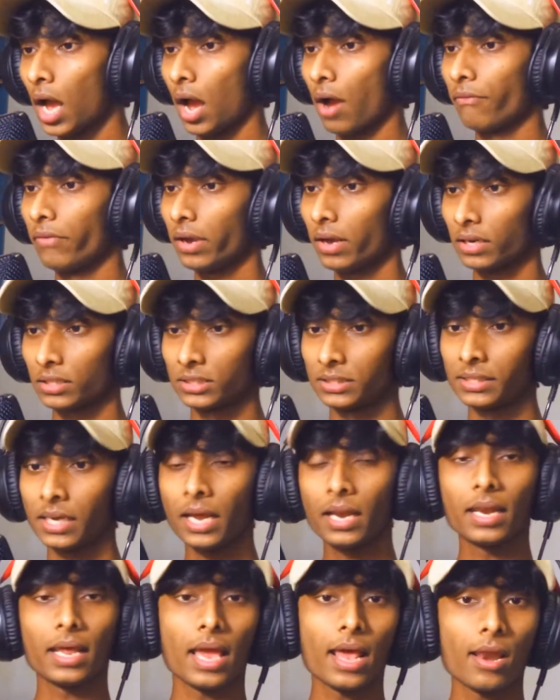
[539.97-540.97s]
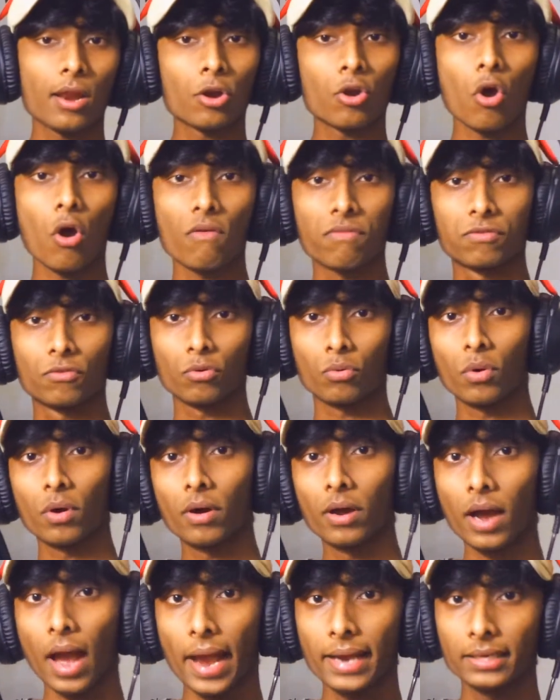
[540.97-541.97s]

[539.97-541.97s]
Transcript: We're gonna send Ellen off to an